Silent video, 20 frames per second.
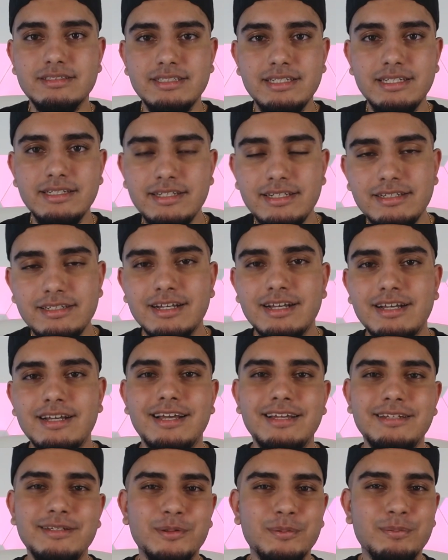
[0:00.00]
CD?
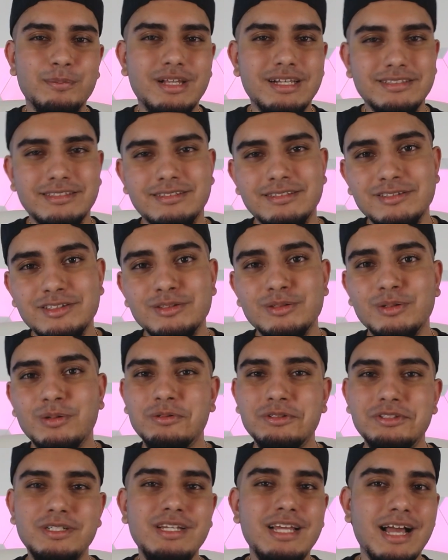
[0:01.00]
And yo, bless her soul,
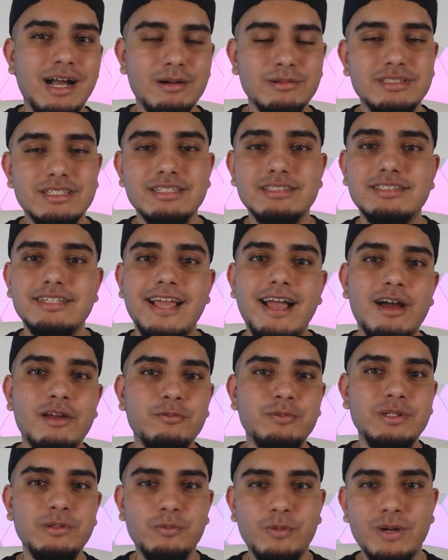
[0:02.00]
she held it down.
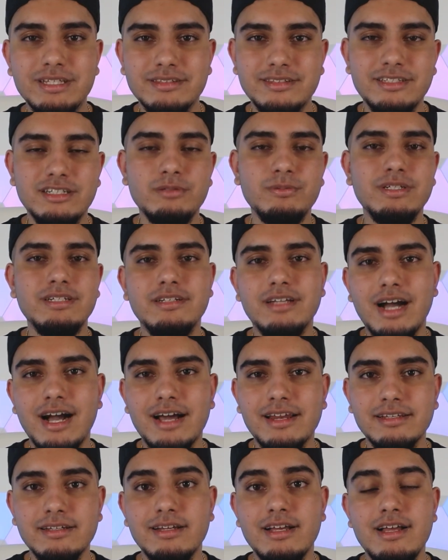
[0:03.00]
We went there, we got
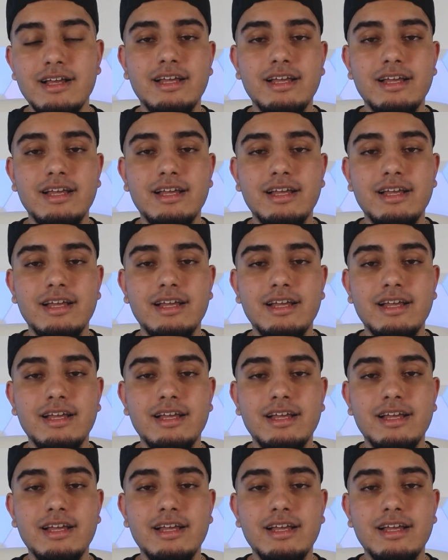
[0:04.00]
it.